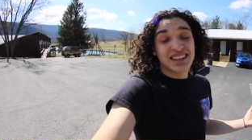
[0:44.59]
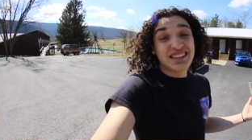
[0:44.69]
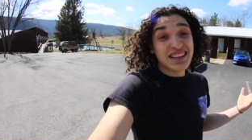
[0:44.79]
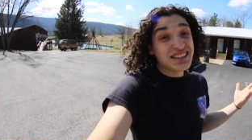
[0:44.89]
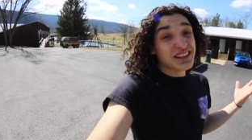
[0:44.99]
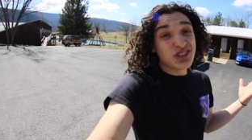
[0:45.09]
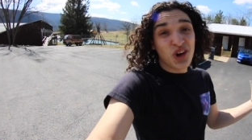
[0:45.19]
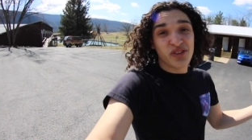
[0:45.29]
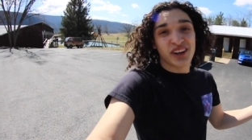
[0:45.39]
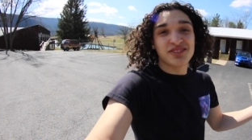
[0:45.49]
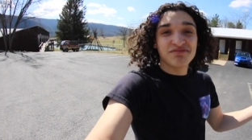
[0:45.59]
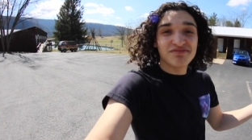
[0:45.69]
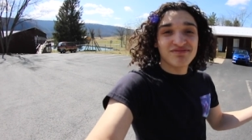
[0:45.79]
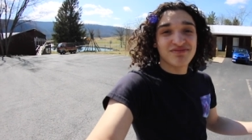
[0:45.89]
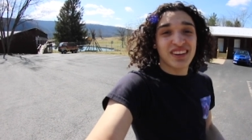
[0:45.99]
Season is over.
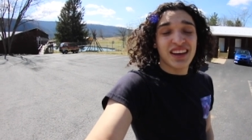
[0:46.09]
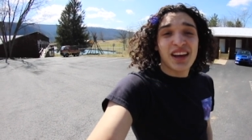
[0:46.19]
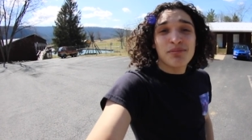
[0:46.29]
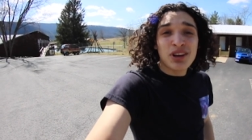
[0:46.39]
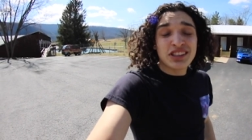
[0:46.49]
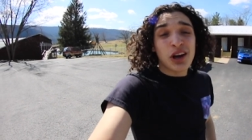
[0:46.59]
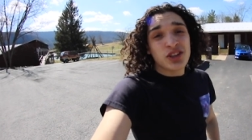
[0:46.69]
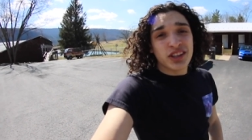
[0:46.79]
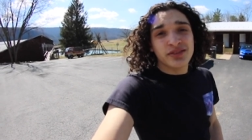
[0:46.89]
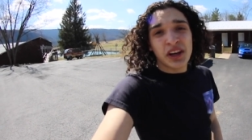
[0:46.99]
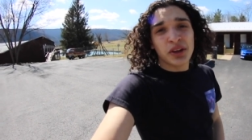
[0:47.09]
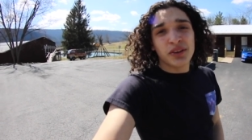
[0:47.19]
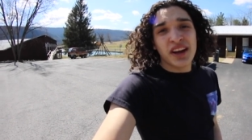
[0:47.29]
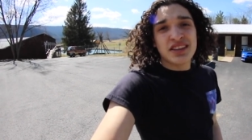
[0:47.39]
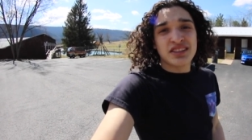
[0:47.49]
Moscow was our final
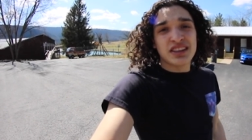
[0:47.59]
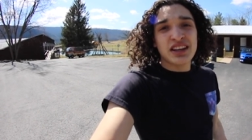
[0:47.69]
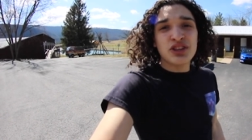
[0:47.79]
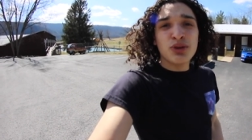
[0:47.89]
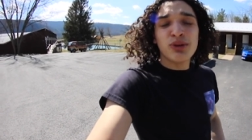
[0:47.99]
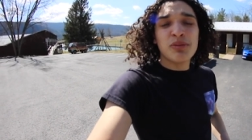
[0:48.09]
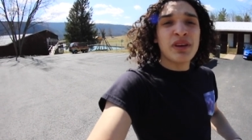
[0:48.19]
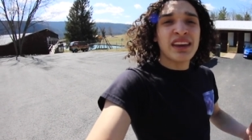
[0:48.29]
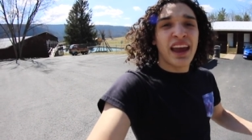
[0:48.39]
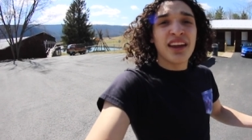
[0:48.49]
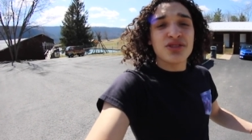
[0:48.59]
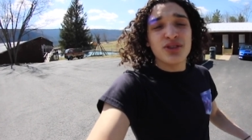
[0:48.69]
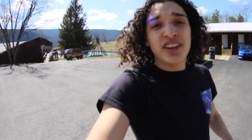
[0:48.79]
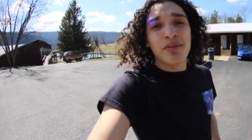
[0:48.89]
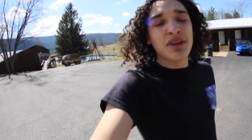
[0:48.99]
race and due to it being
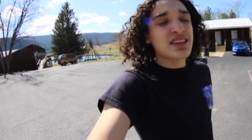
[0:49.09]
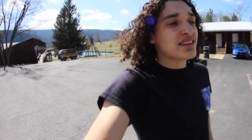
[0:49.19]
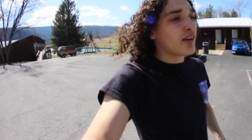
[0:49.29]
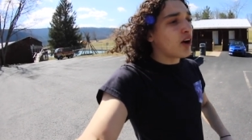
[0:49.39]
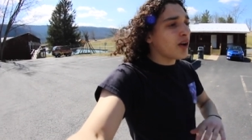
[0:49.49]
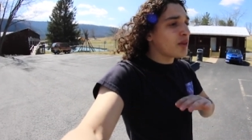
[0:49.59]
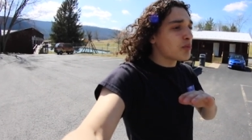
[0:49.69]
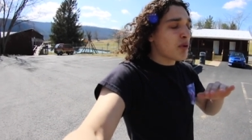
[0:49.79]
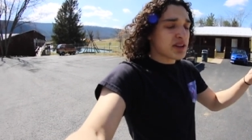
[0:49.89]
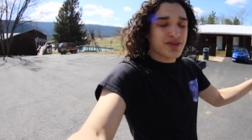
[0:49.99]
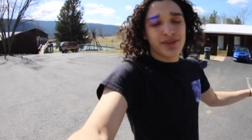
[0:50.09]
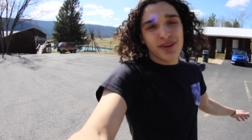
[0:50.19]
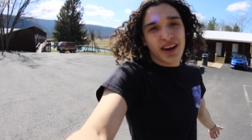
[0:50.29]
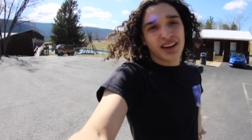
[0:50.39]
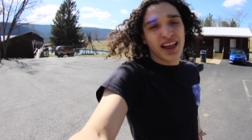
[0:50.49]
canceled, that means that all the points were
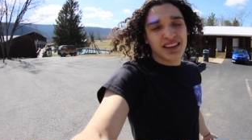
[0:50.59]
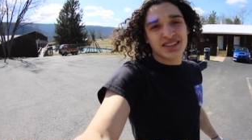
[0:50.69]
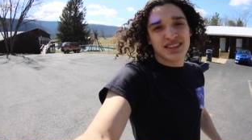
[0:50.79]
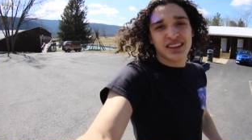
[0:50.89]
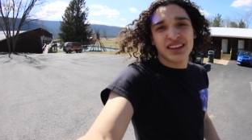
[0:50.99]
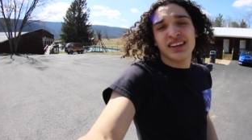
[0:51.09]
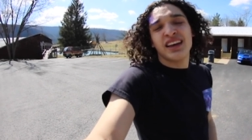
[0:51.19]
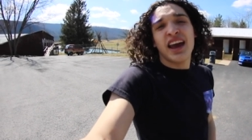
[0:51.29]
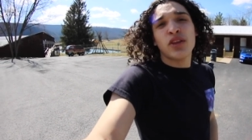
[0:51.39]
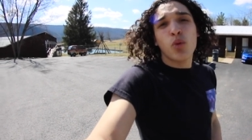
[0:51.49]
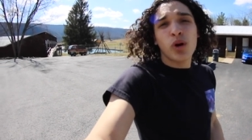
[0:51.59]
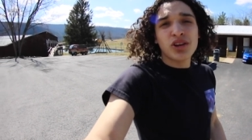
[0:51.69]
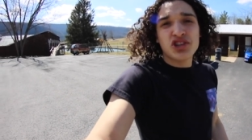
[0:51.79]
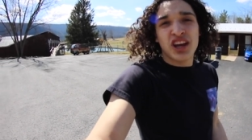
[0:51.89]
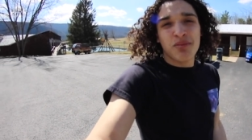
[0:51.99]
finalized and the
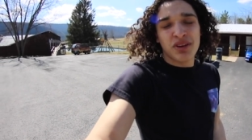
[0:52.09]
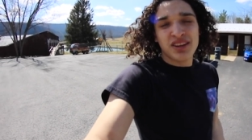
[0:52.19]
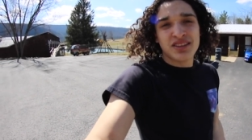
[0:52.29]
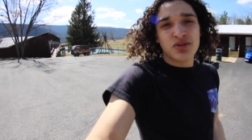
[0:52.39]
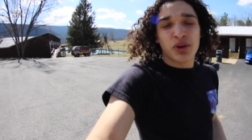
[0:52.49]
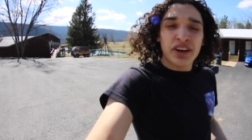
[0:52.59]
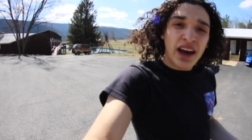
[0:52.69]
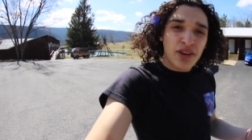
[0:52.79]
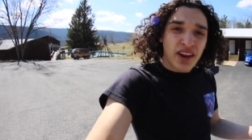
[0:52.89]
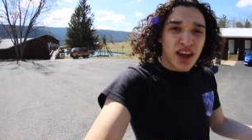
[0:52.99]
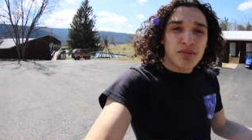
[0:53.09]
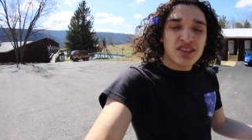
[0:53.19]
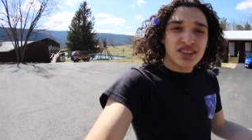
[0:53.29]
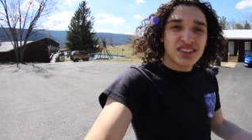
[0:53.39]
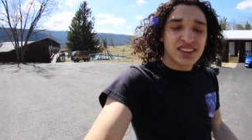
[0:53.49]
world champions were now
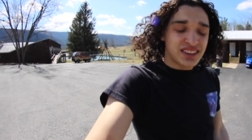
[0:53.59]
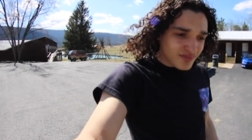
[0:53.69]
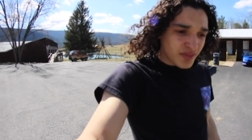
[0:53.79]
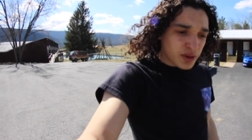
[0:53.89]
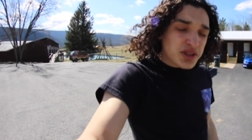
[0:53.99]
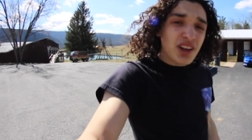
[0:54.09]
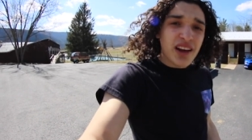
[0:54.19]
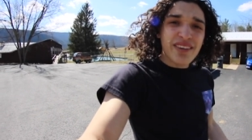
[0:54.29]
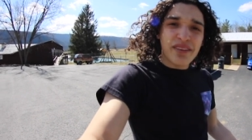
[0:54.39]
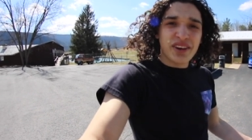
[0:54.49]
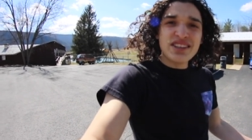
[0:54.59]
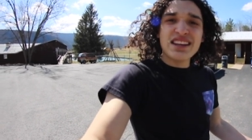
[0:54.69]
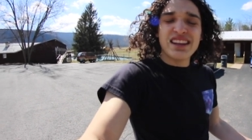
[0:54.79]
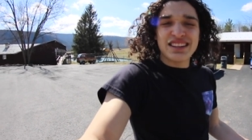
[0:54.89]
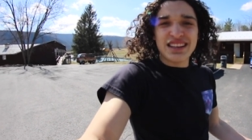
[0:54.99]
named. There was a lot of
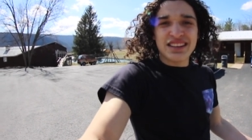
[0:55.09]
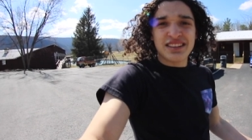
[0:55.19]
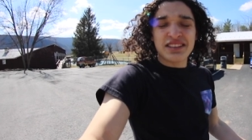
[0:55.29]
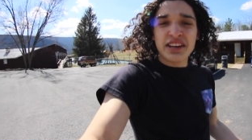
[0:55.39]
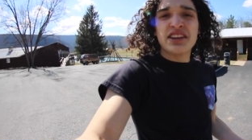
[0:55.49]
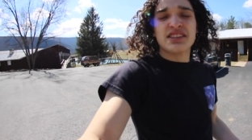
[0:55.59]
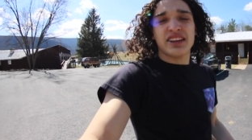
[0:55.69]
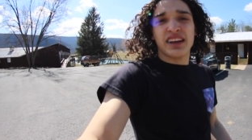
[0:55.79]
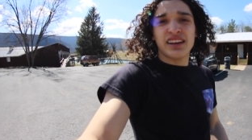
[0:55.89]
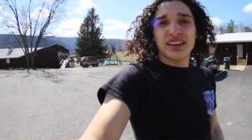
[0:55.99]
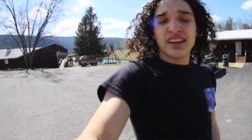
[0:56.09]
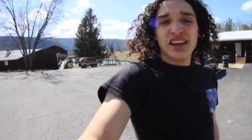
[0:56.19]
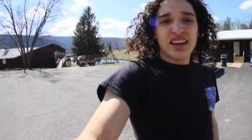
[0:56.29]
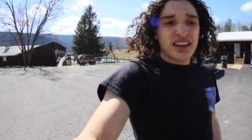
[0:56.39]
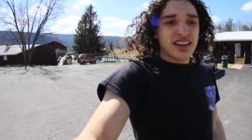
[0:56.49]
adversity this season, seriously.
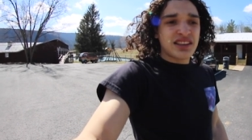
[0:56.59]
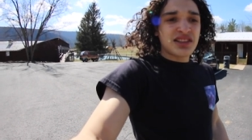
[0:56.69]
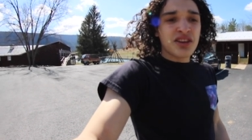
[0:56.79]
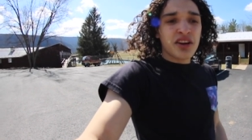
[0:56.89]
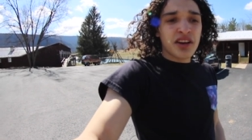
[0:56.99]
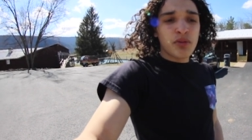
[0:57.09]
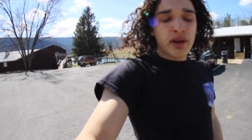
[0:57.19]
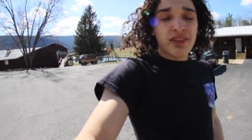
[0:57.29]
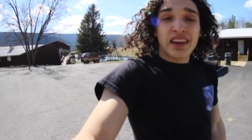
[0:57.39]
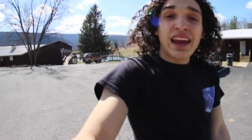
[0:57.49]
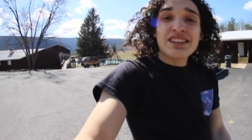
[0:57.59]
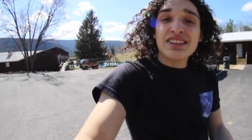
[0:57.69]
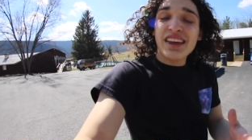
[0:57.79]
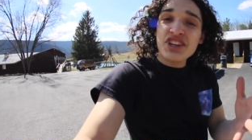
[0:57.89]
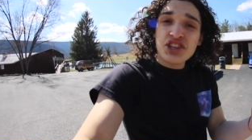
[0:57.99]
It started with the
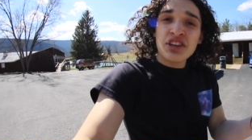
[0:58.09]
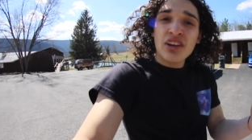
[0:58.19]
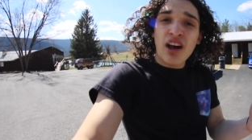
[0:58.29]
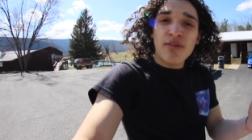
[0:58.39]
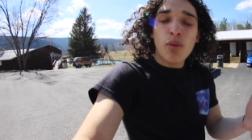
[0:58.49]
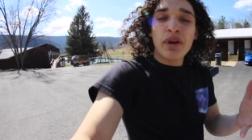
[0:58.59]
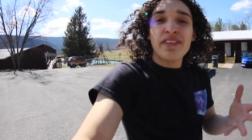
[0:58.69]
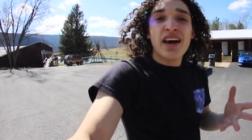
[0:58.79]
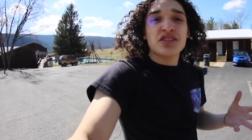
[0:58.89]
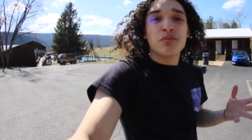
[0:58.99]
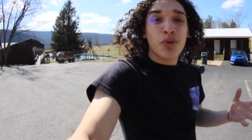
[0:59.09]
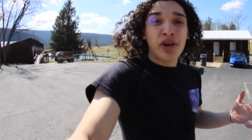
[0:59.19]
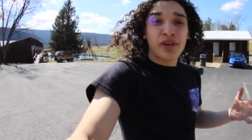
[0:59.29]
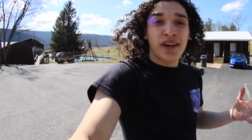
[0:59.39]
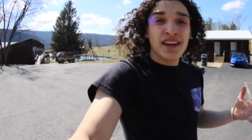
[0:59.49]
cancellation of a 1,000
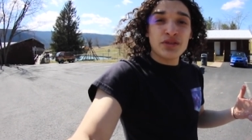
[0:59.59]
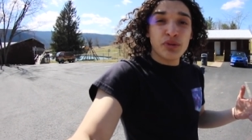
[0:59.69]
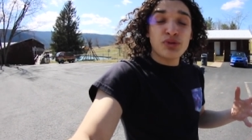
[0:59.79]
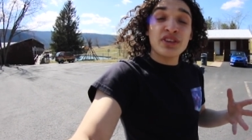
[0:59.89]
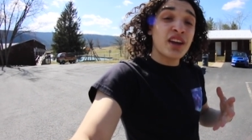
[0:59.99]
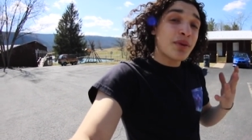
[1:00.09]
point race, which was going to